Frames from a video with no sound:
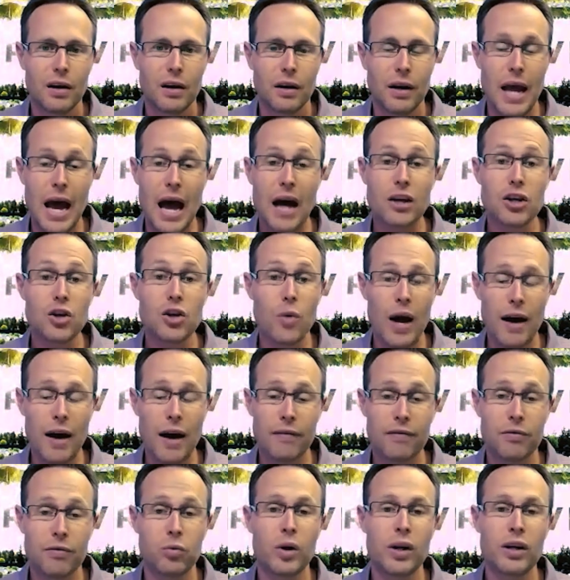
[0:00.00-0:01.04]
Now you have
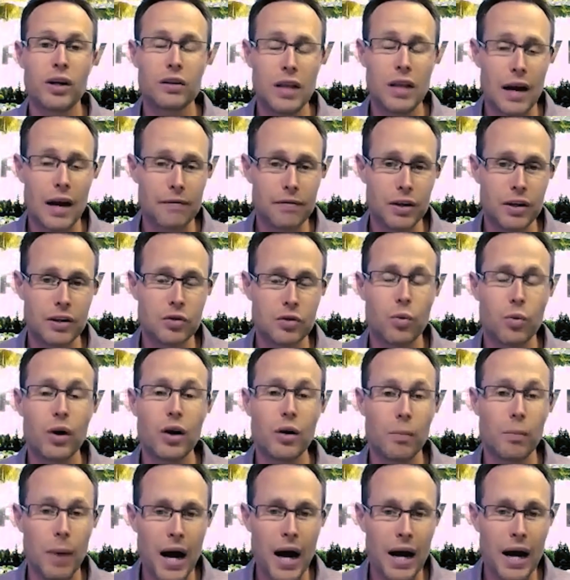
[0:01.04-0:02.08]
real leverage, real
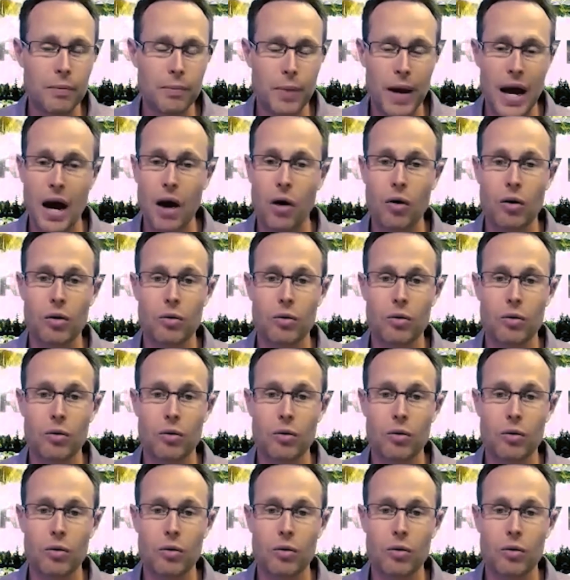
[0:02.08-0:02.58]
buying power,